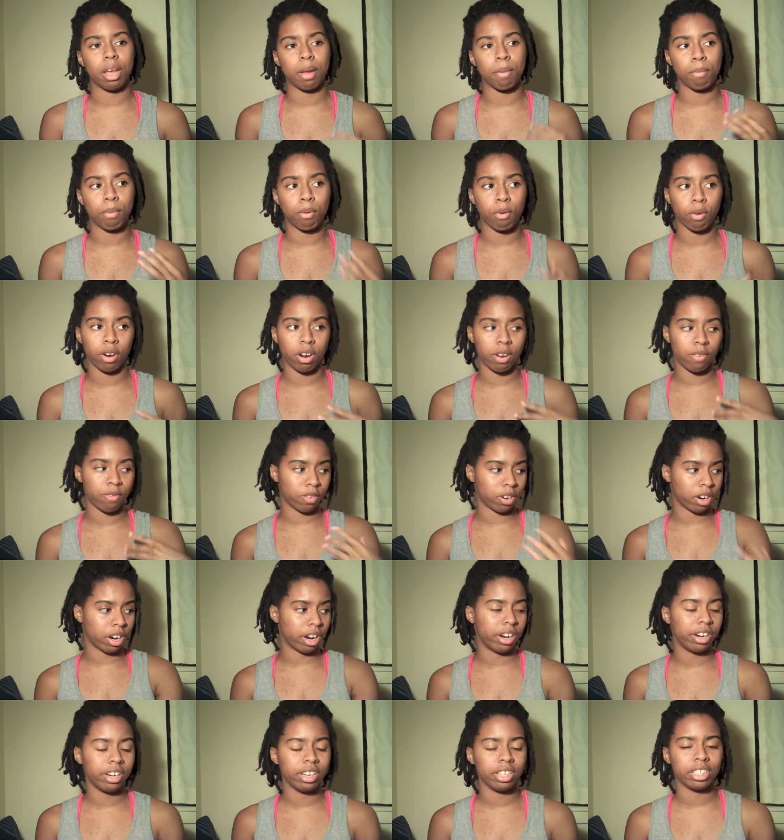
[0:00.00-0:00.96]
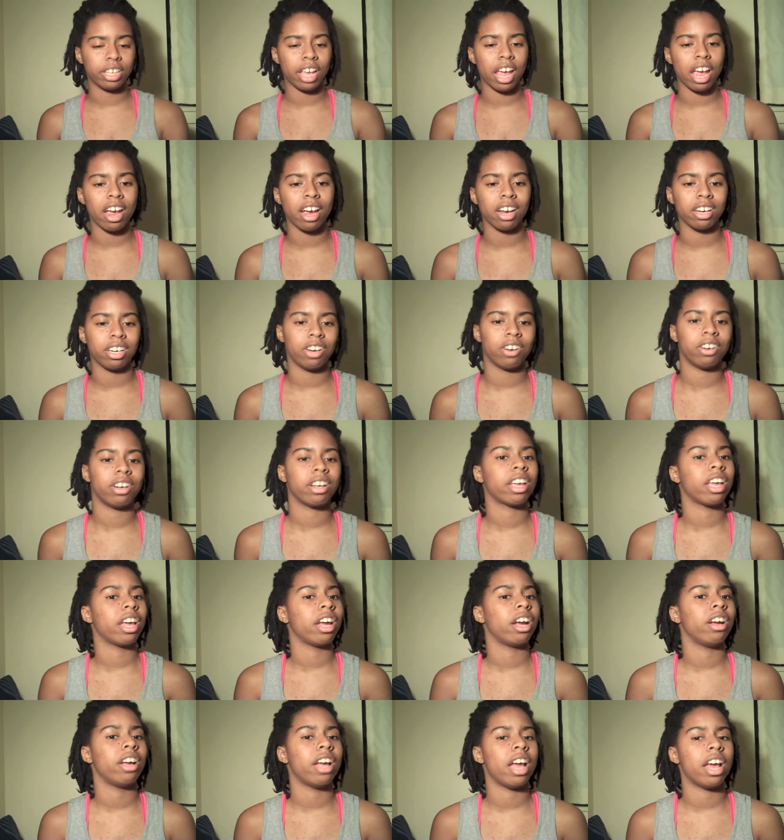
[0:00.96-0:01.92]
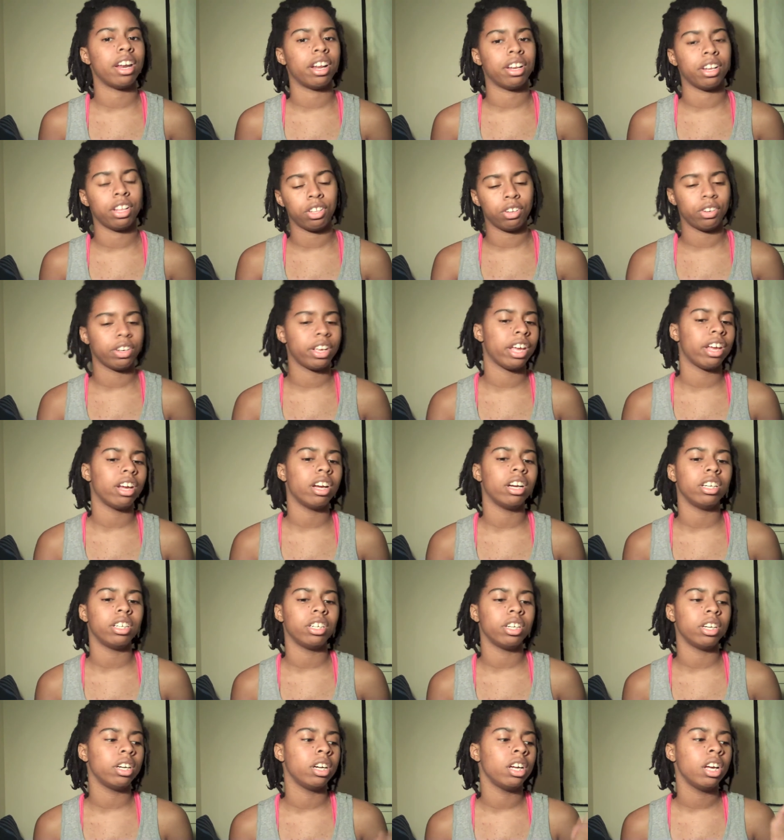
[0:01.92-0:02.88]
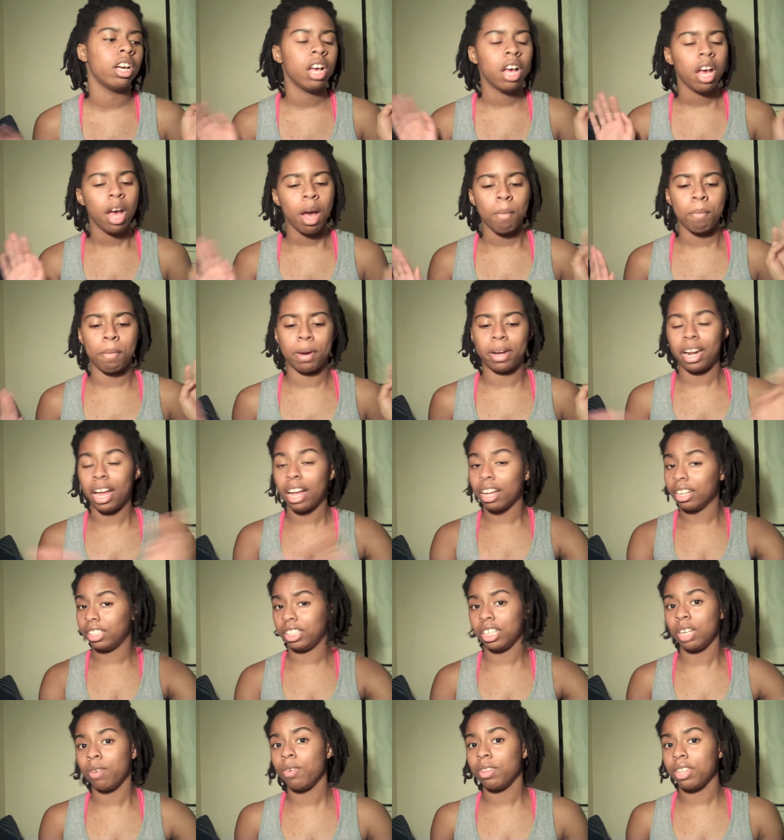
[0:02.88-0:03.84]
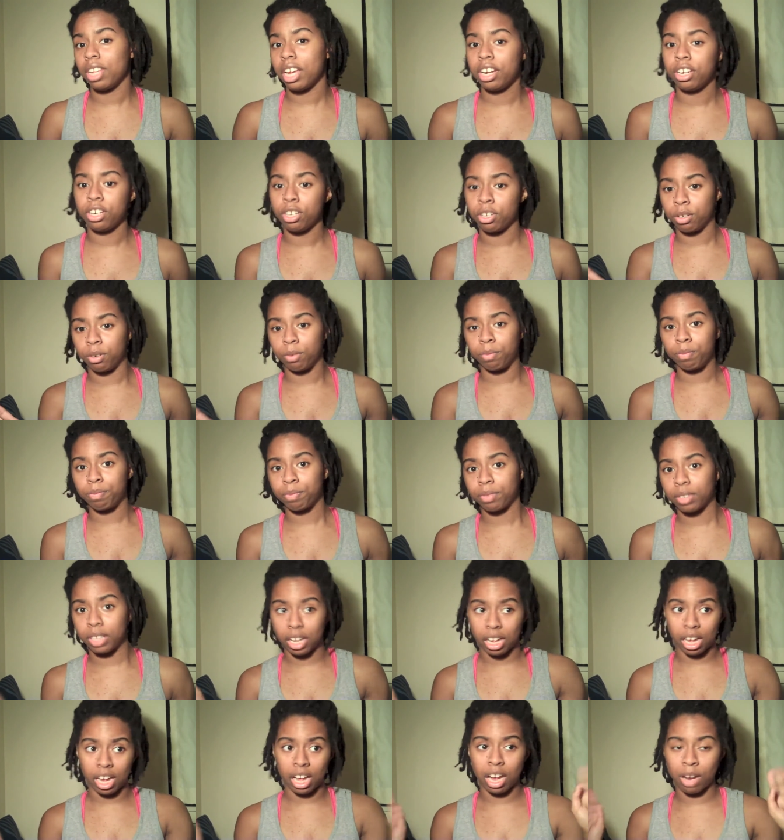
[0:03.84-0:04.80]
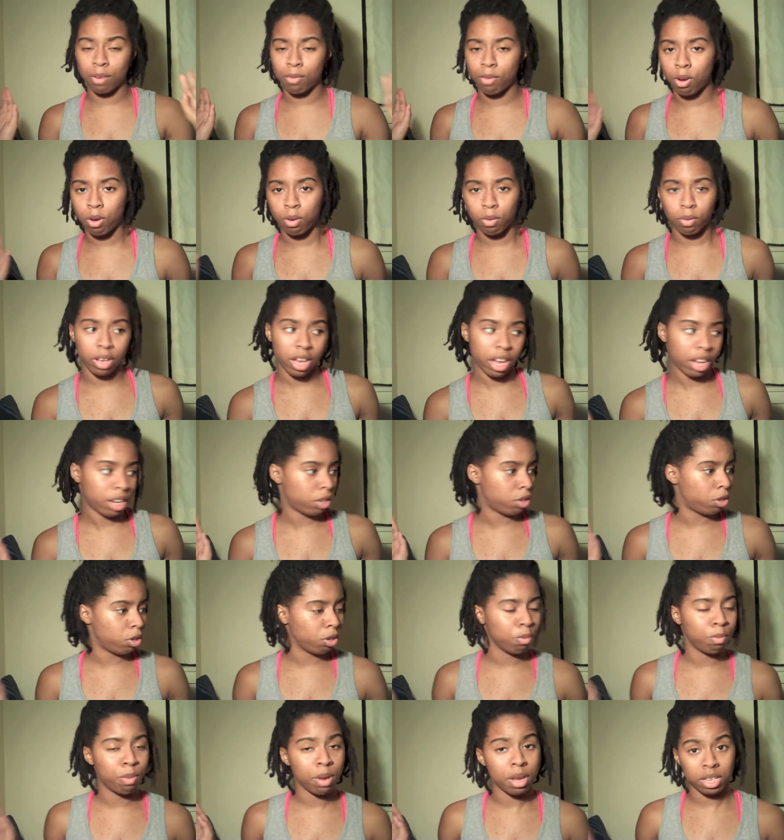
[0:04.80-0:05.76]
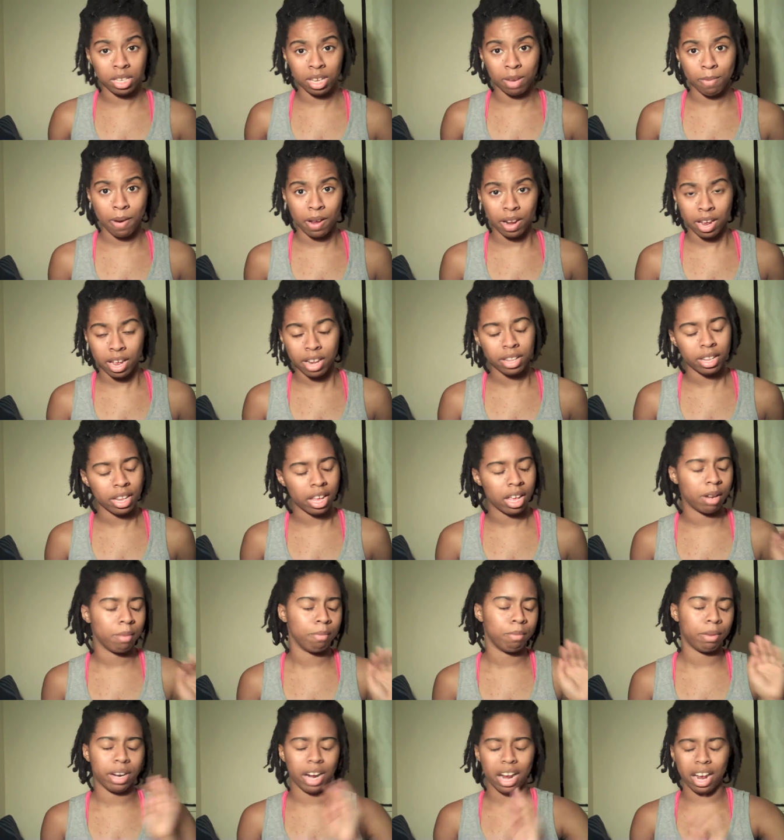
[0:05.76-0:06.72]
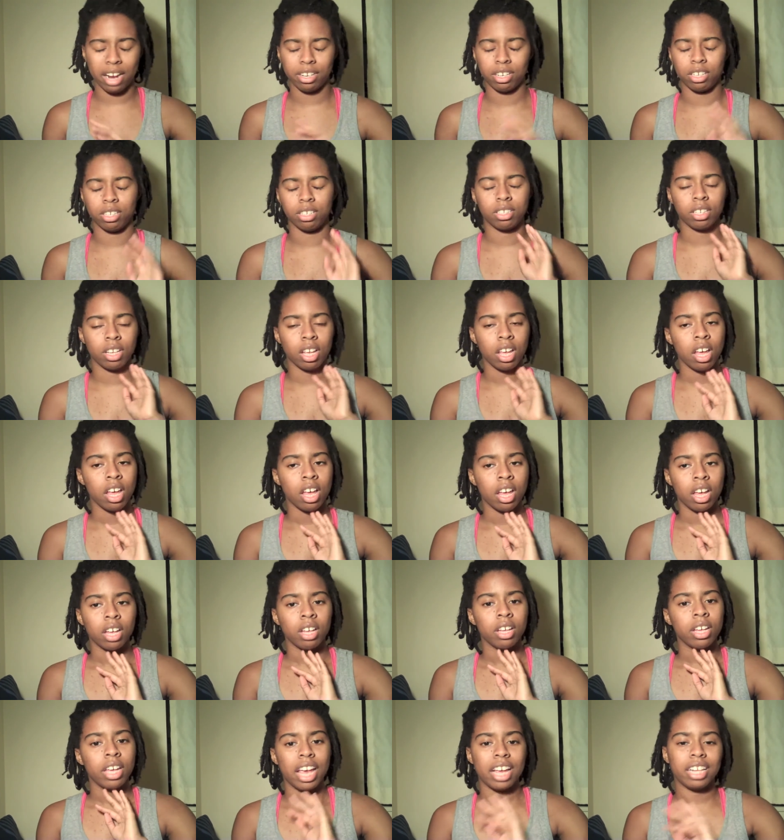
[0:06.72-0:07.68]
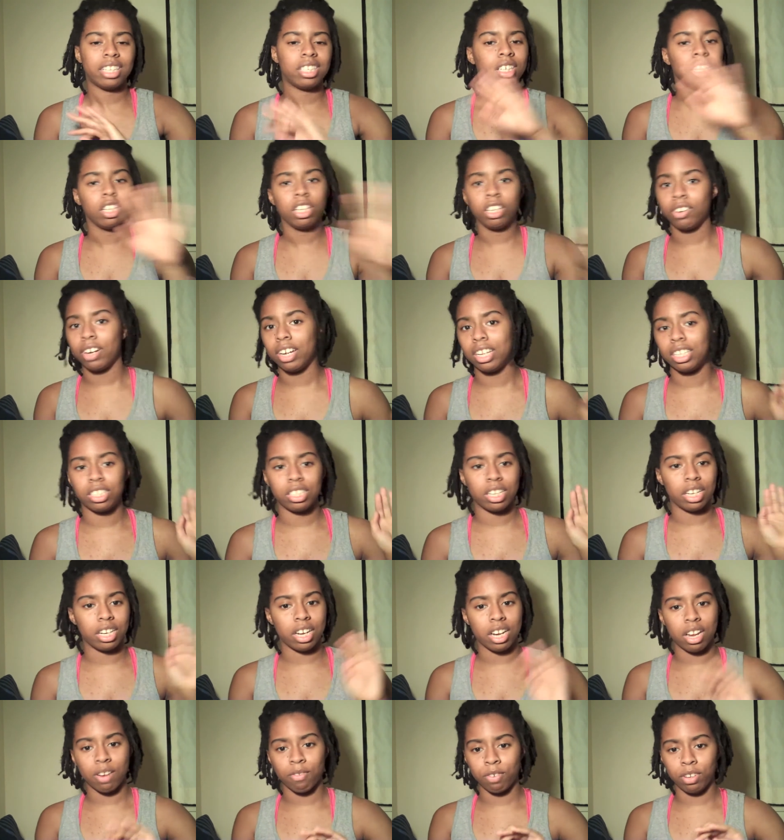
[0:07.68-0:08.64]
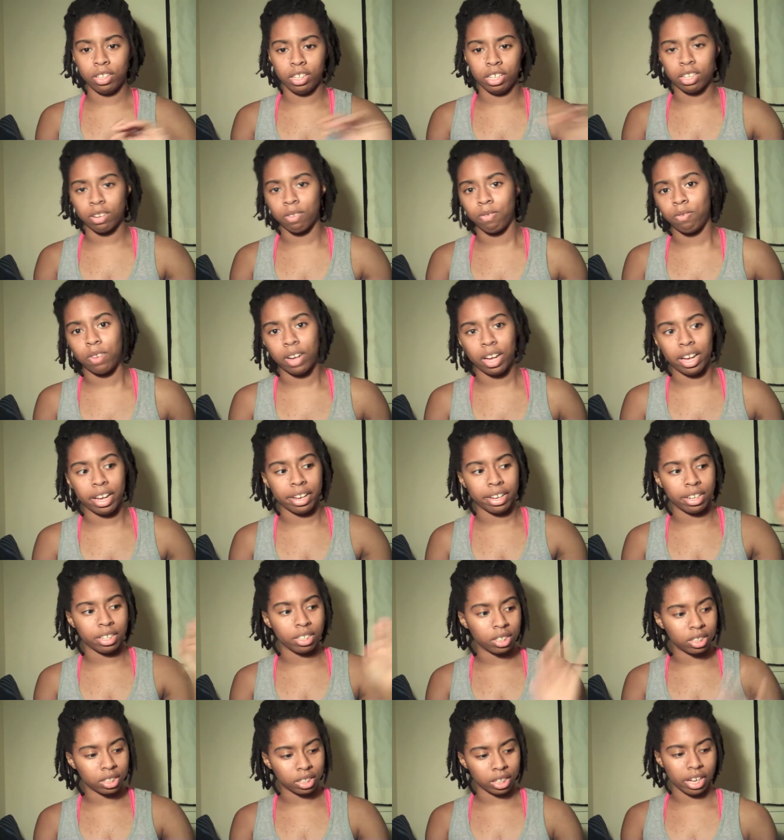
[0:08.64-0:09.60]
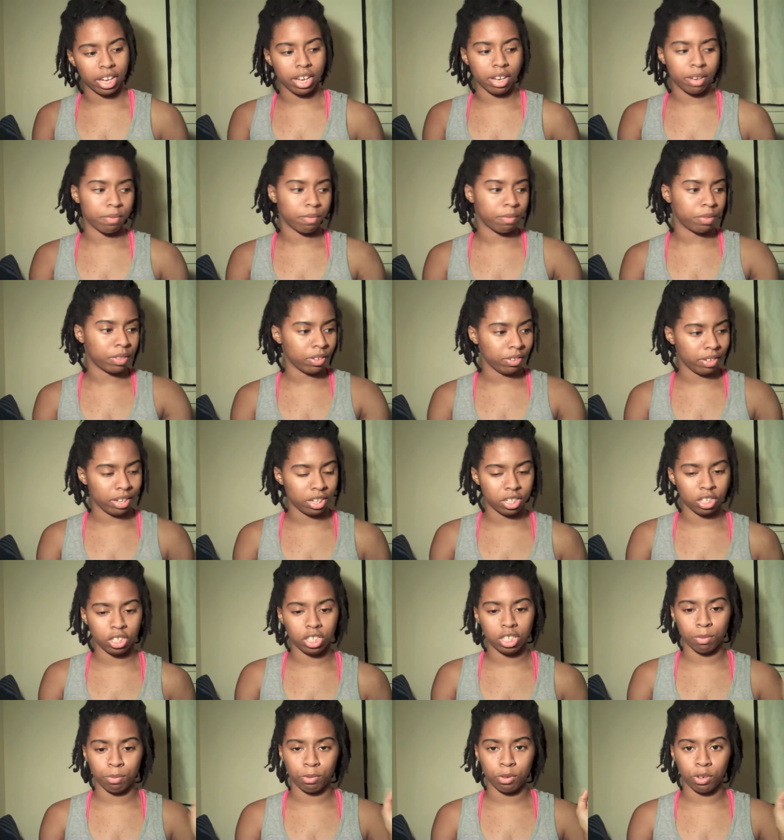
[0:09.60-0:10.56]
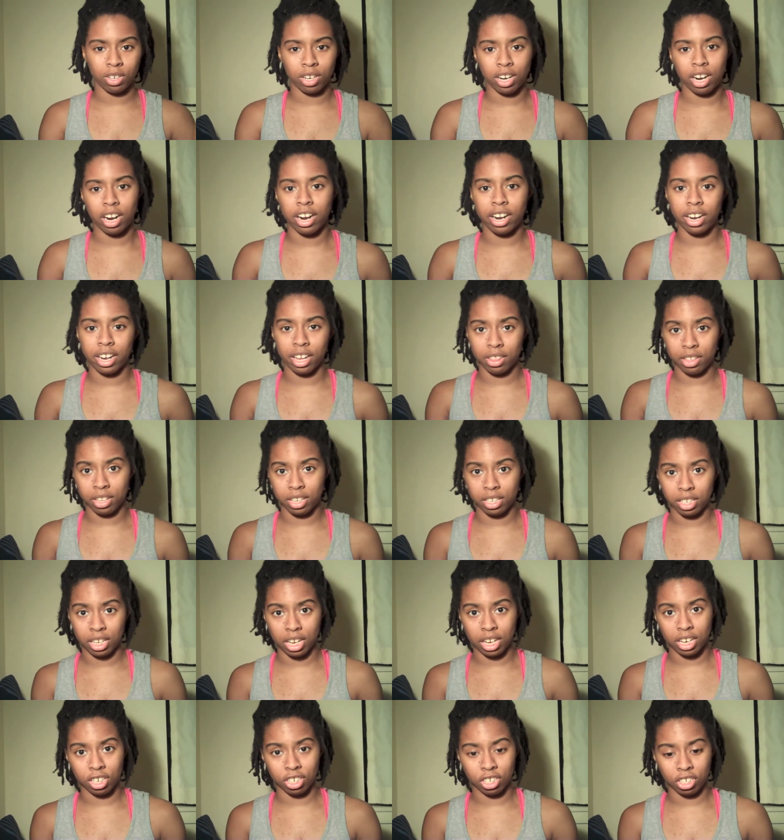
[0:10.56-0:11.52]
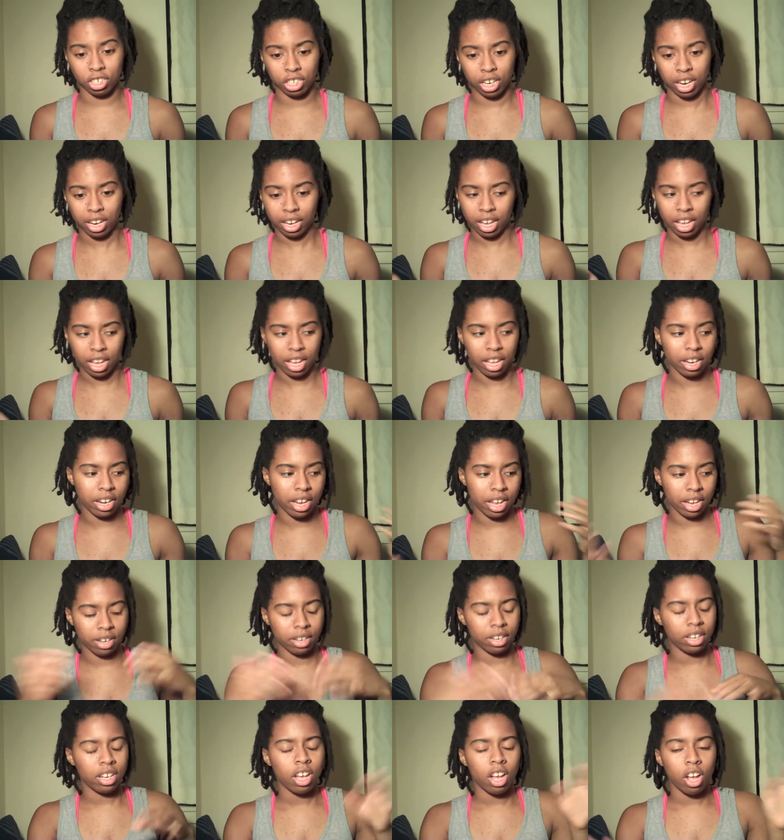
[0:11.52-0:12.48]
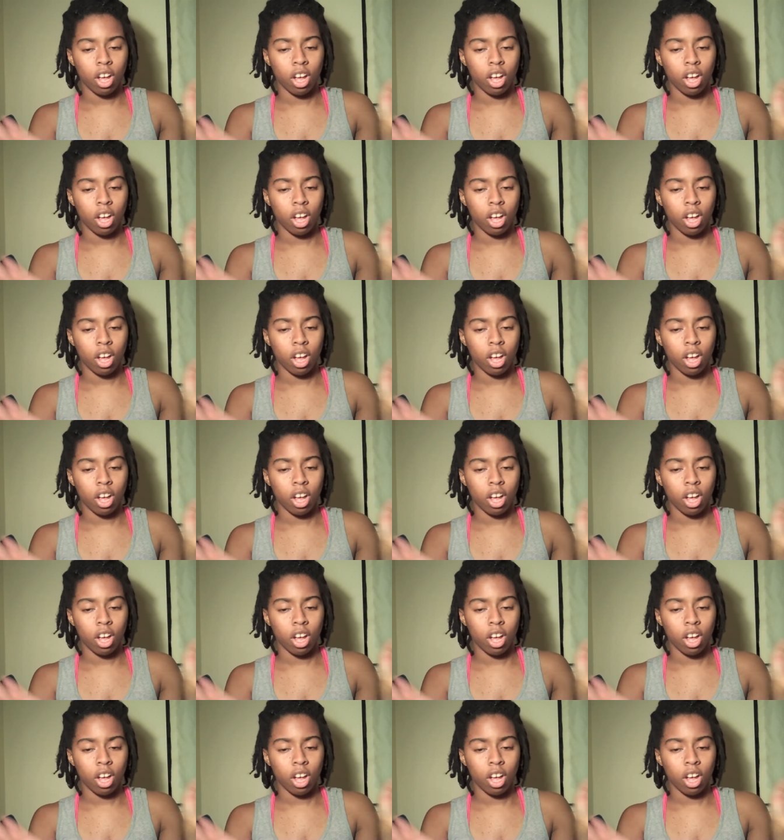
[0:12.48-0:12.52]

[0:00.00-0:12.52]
important for Arya's character and, char and another character. But I'll see what they do. I won't get too pissy about it then, but I just it's still a great scene and it really defines like the relationship between Arya and this and Jaqen and